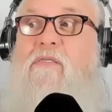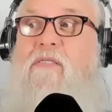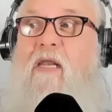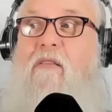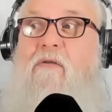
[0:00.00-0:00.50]
He's
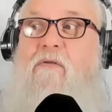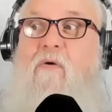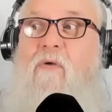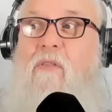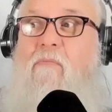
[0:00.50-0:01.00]
standing in the
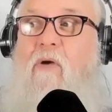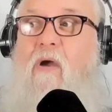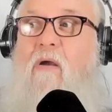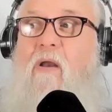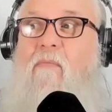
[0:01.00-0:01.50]
door of the
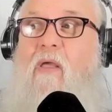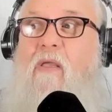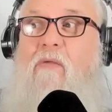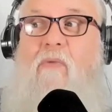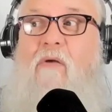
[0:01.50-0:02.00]
bar, and I'm
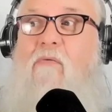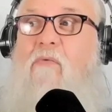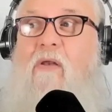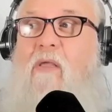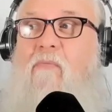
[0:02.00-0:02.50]
like, "You better
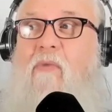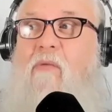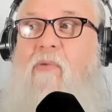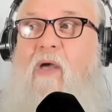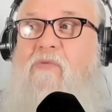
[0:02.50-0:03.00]
run and get
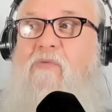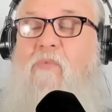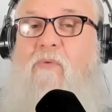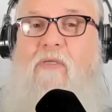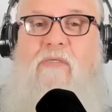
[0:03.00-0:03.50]
my
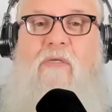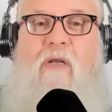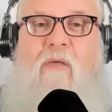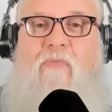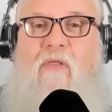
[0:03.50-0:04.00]
passport," because
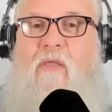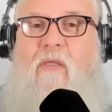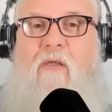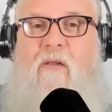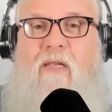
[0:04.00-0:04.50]
I'm
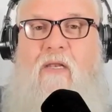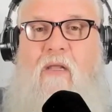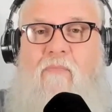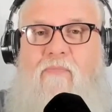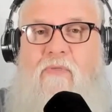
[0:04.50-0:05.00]
thinking I'm going to
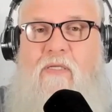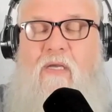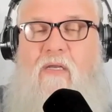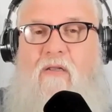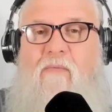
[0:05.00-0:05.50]
end up
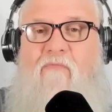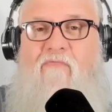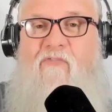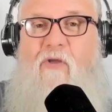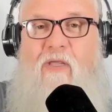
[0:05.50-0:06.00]

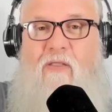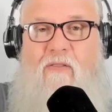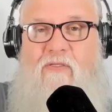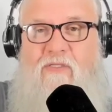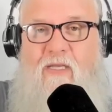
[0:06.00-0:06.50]
floating
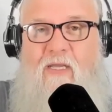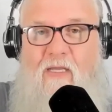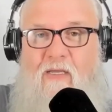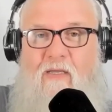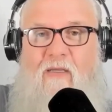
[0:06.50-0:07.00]
in the
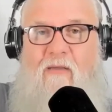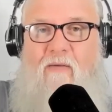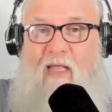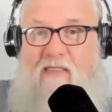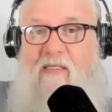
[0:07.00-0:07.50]
sea,
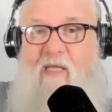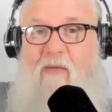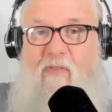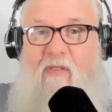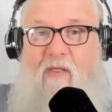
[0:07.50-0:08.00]
and that's the
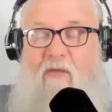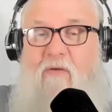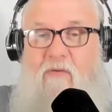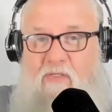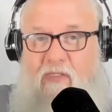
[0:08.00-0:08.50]
type of thing you
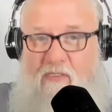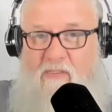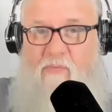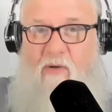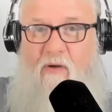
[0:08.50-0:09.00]
can just
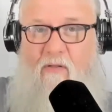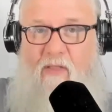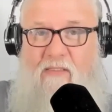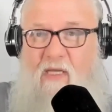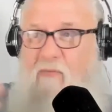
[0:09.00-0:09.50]
disappear.
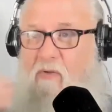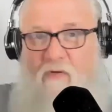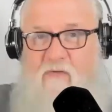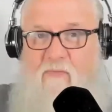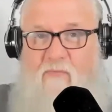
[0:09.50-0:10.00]
At that time,
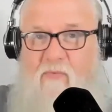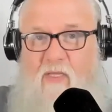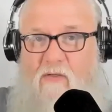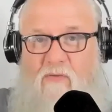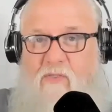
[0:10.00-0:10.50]

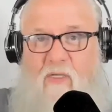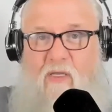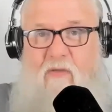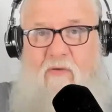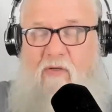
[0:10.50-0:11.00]
they could do
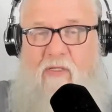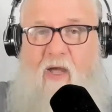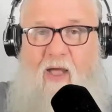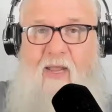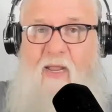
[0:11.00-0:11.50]
something, you could
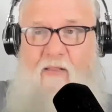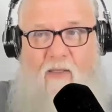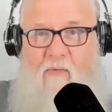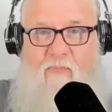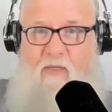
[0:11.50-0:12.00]
die,
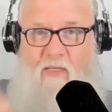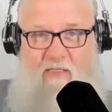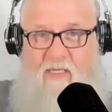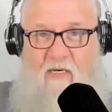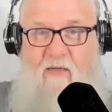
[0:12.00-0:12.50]
and
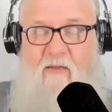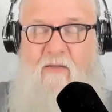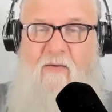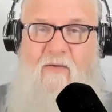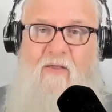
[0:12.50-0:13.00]
that's it.
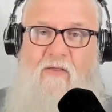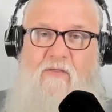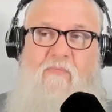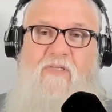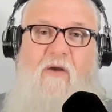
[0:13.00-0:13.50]

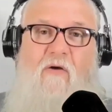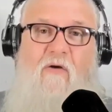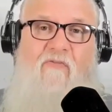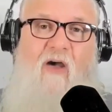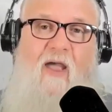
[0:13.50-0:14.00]
So I'm
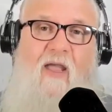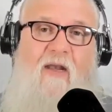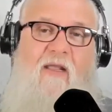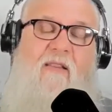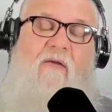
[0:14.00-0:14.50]

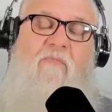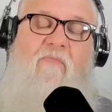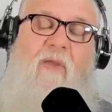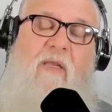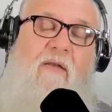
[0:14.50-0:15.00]
terrified, and they're
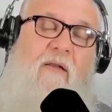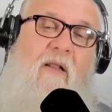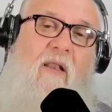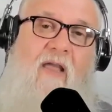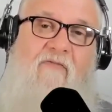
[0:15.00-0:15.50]
beating
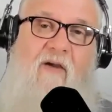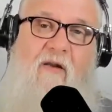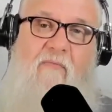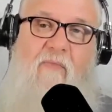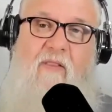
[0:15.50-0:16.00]
the life
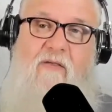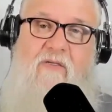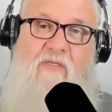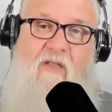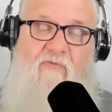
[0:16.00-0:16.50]
out of me. They
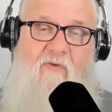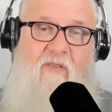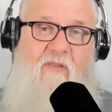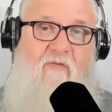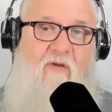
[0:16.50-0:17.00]
stuff
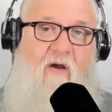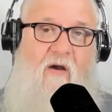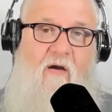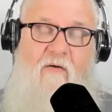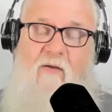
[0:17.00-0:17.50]
me in this
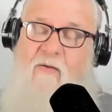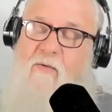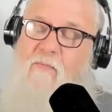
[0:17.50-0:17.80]
car.